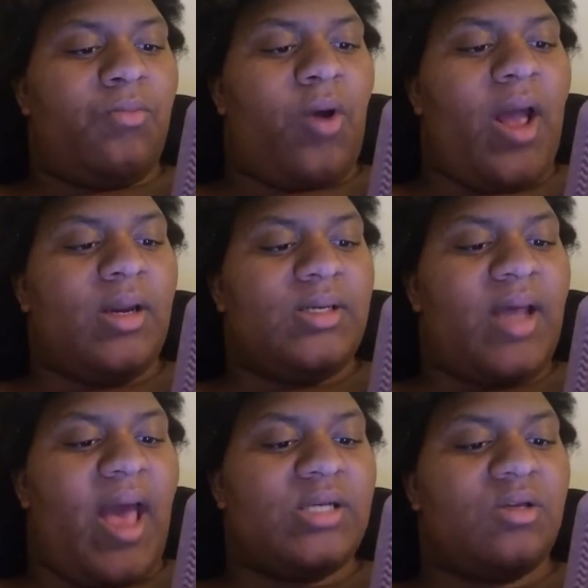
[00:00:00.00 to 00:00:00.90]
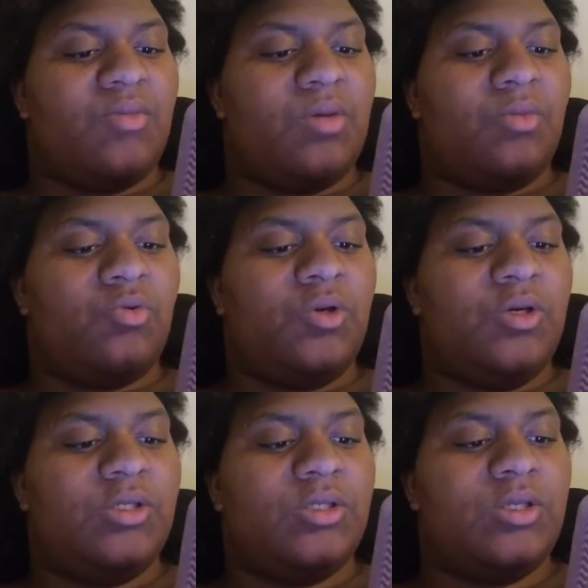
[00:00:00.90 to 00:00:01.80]
Bryan attacks him. Then
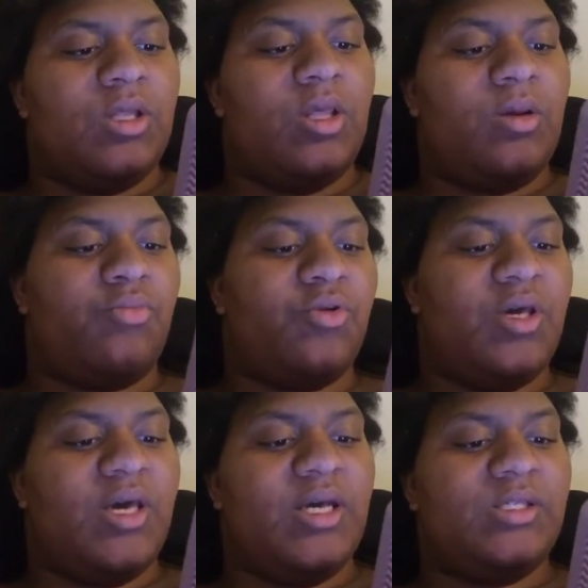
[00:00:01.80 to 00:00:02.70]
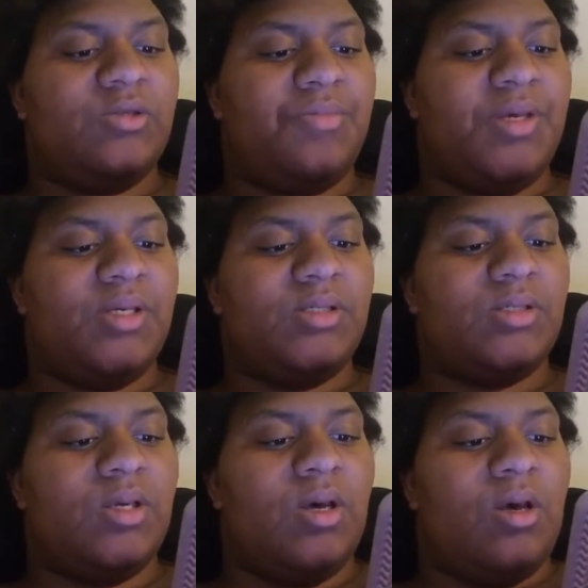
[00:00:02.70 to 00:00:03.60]
Brie hits
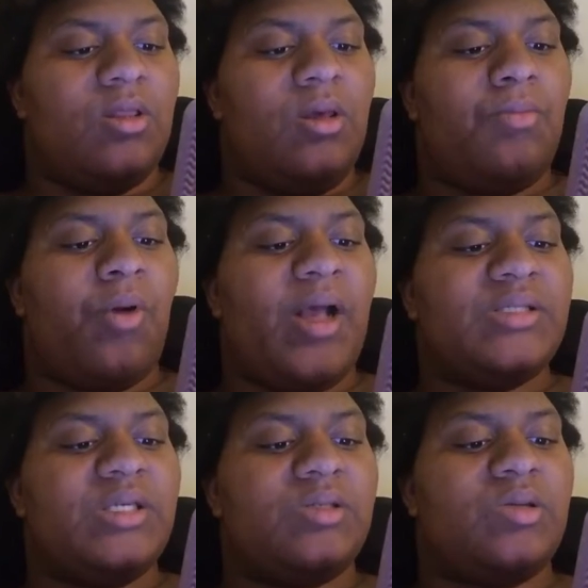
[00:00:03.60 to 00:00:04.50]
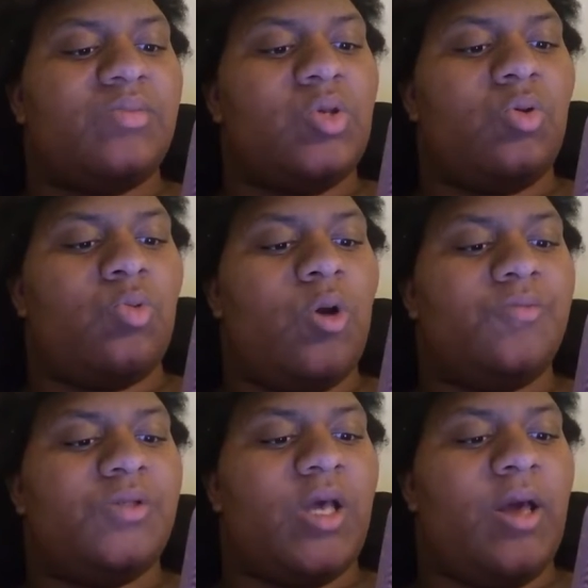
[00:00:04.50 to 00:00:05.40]
Miz. Then Bryan sends him through the
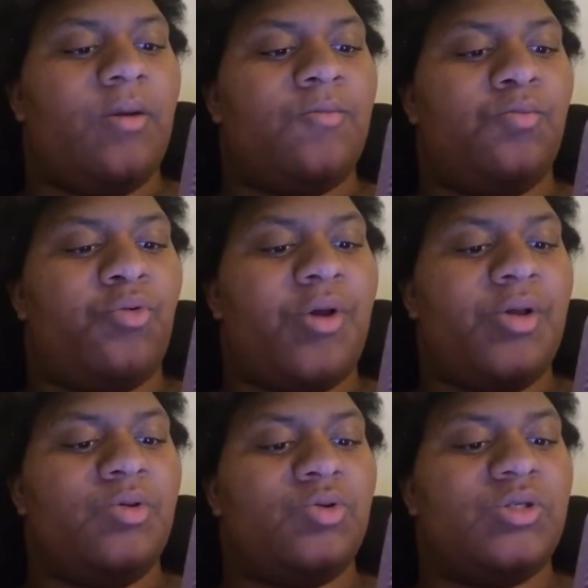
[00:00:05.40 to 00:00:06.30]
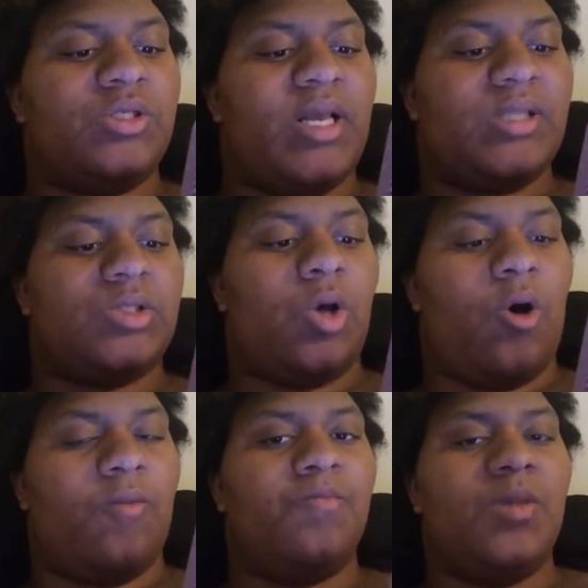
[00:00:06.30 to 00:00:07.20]
ropes, and Braniel stands
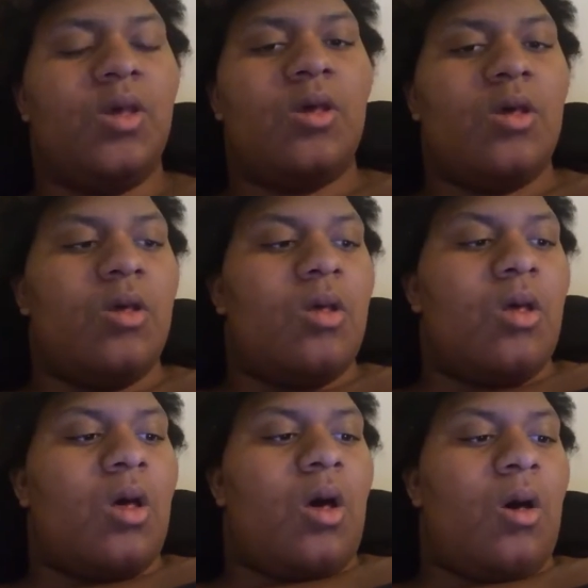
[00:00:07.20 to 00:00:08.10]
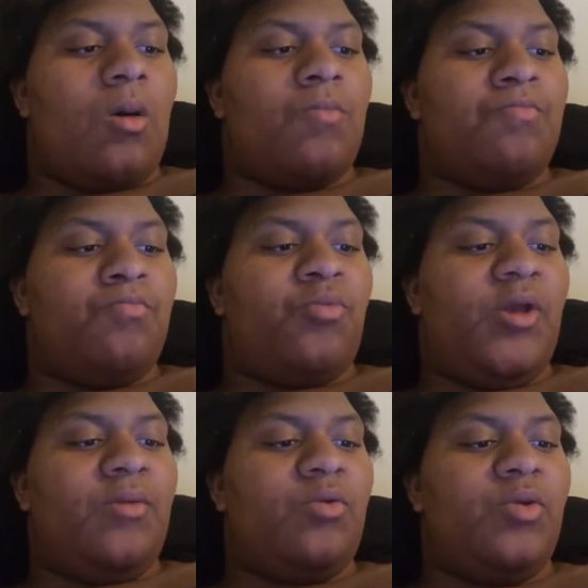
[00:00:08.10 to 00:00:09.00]
tall.
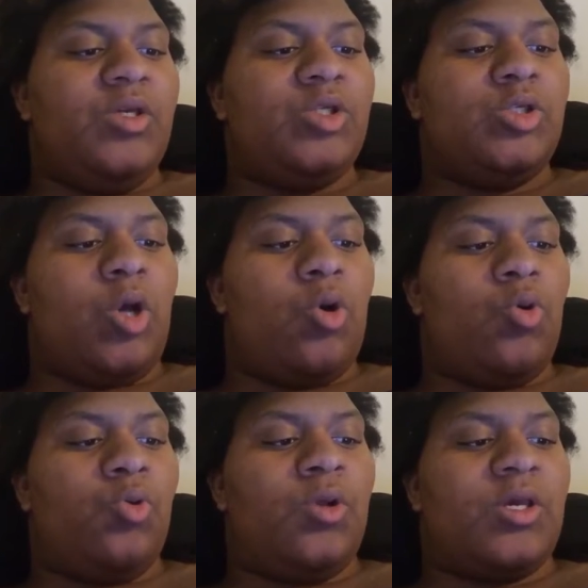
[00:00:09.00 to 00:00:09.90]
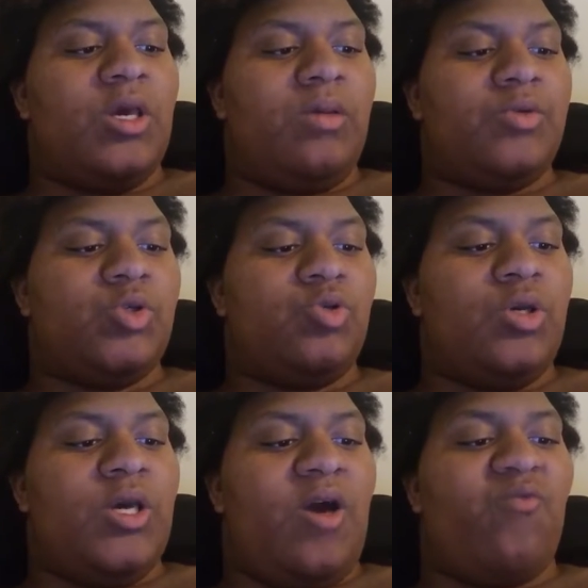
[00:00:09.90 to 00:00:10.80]
Brie and Maurice showed
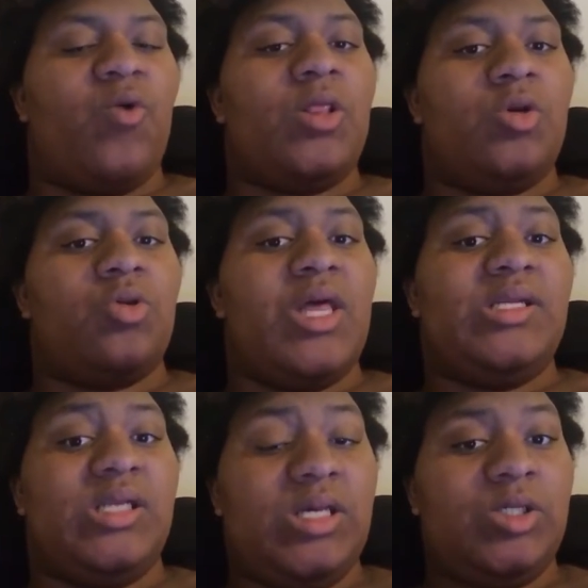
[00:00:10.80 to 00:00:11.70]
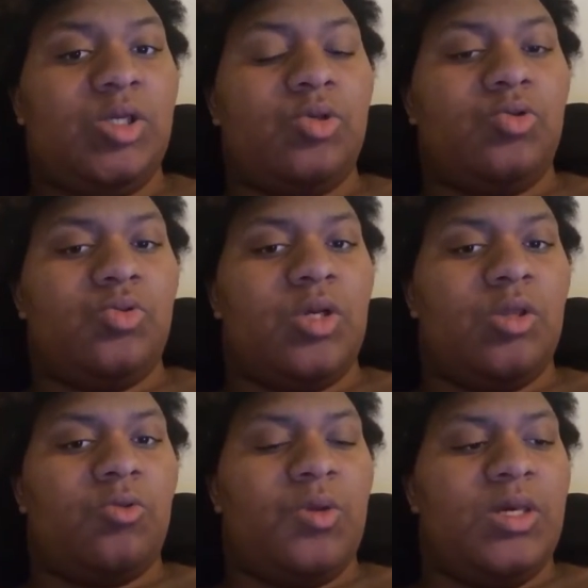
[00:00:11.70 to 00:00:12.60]
chemistry of what little they did do in
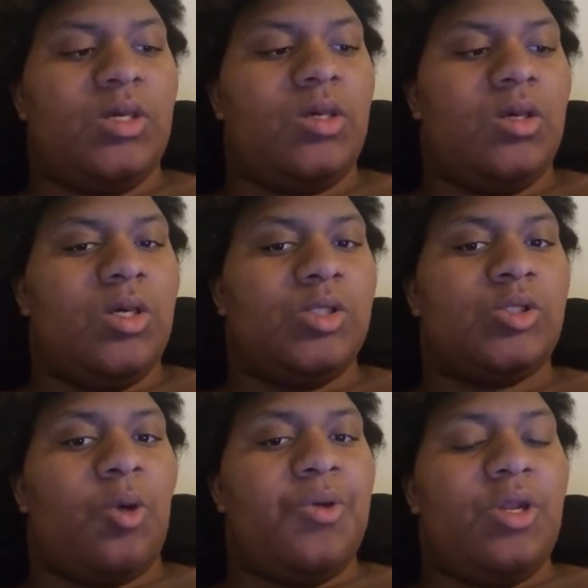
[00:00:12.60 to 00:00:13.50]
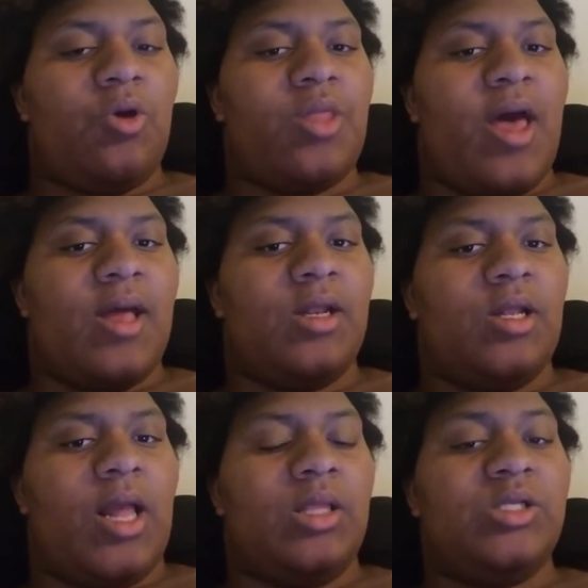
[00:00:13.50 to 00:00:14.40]
the ring, so we know that
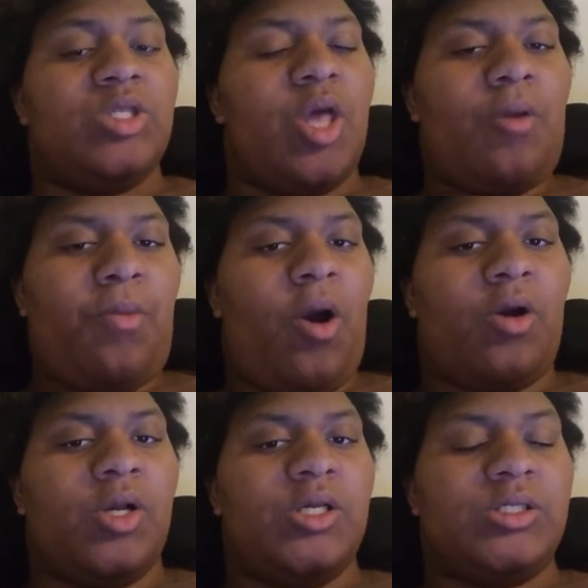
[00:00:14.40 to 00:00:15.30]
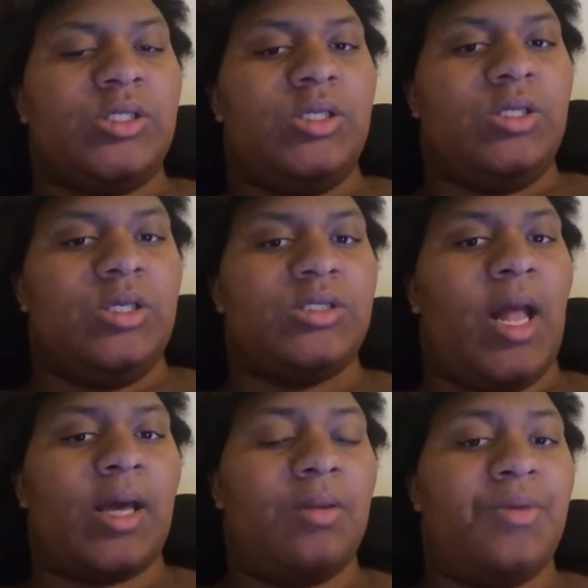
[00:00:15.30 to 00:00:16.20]
at least their part is
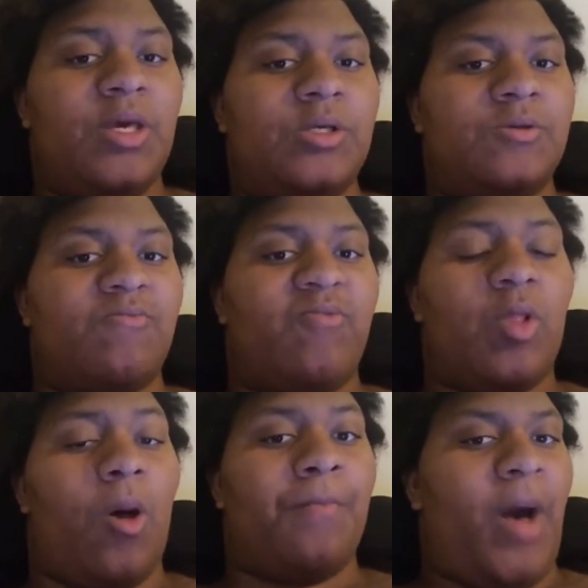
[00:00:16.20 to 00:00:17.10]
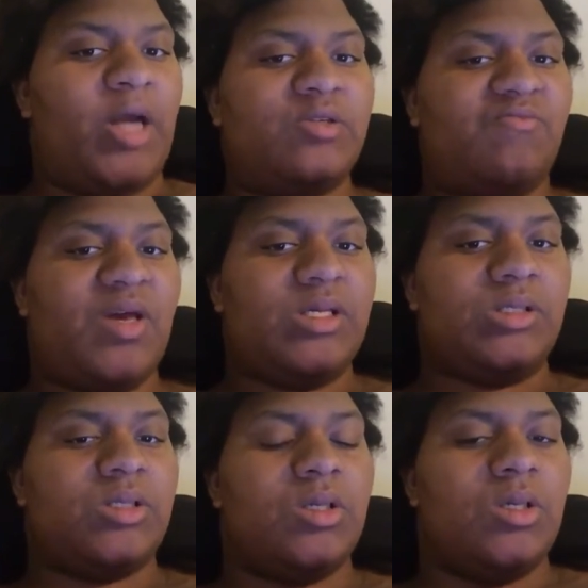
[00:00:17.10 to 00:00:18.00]
not going to be a full-on botch
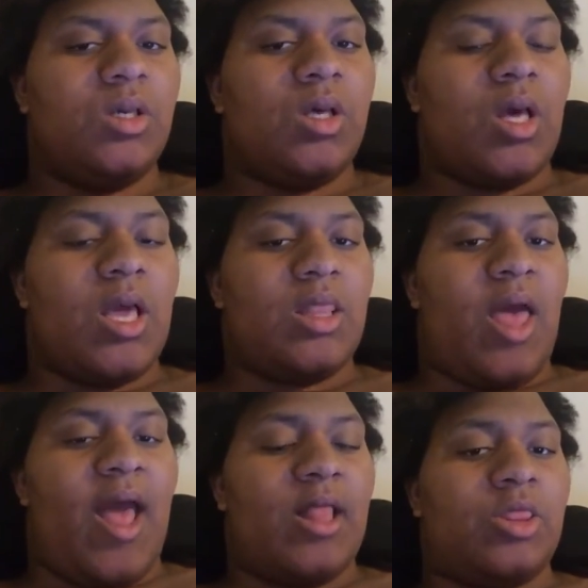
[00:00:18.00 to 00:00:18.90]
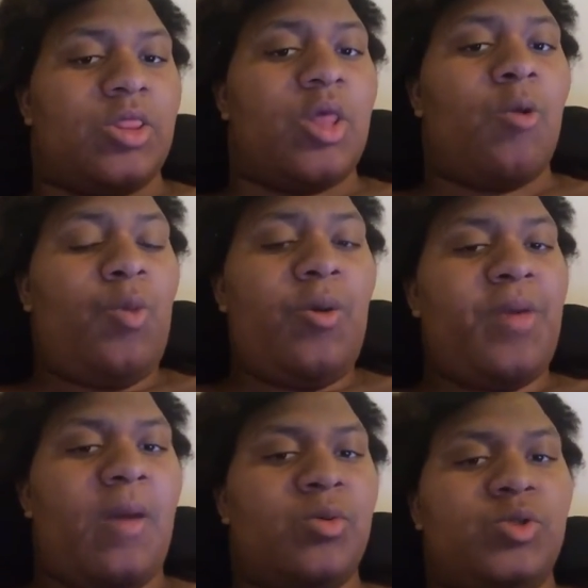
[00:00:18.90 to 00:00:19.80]
fest, and that they will
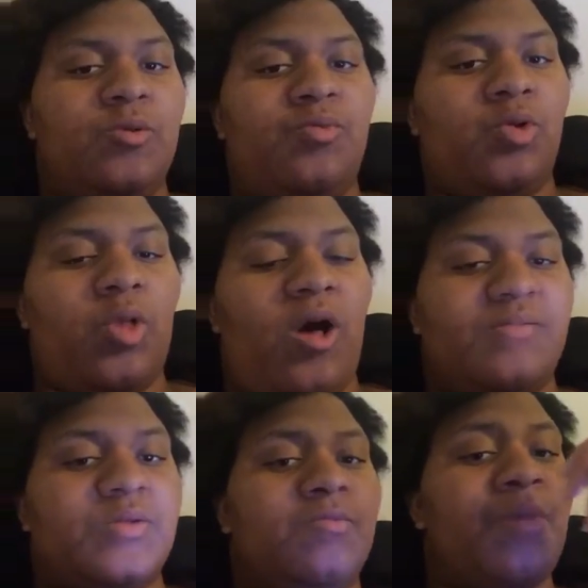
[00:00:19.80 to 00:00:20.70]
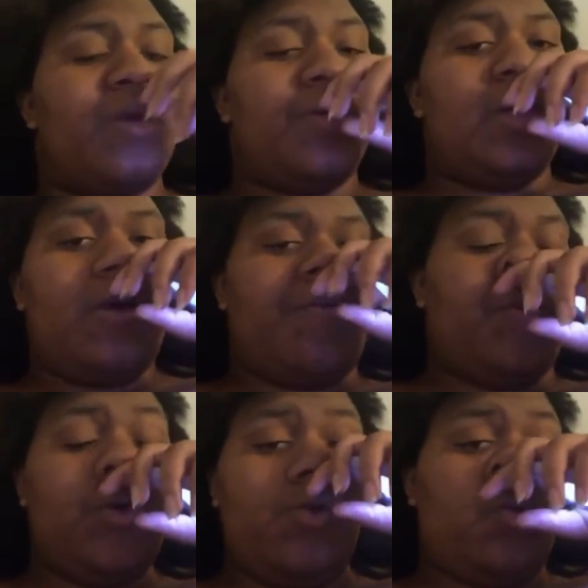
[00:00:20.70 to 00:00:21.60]
be able to pull off maybe a
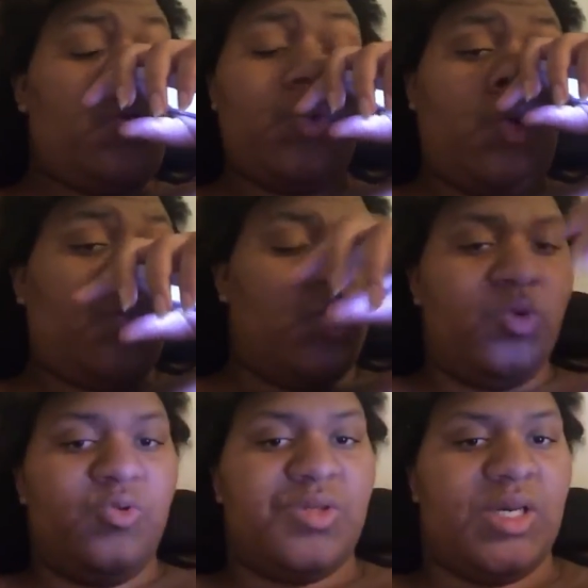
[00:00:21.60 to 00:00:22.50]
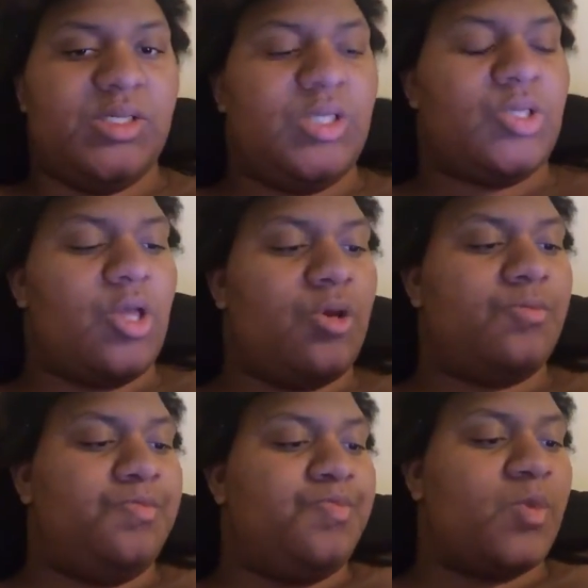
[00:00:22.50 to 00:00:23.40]
few cool moves against each other,
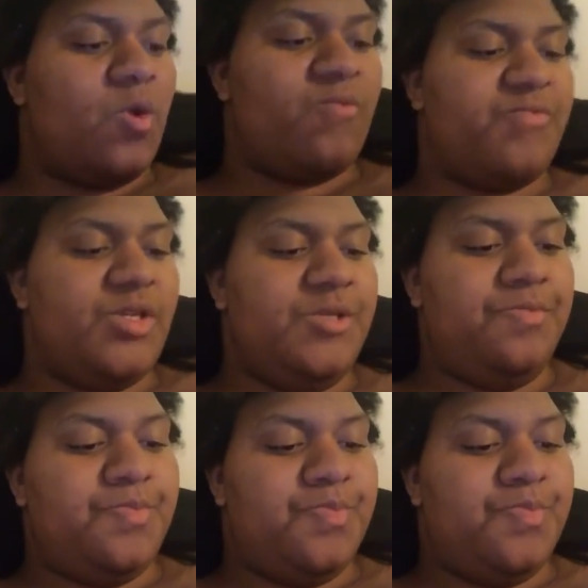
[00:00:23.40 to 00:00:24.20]
hopefully.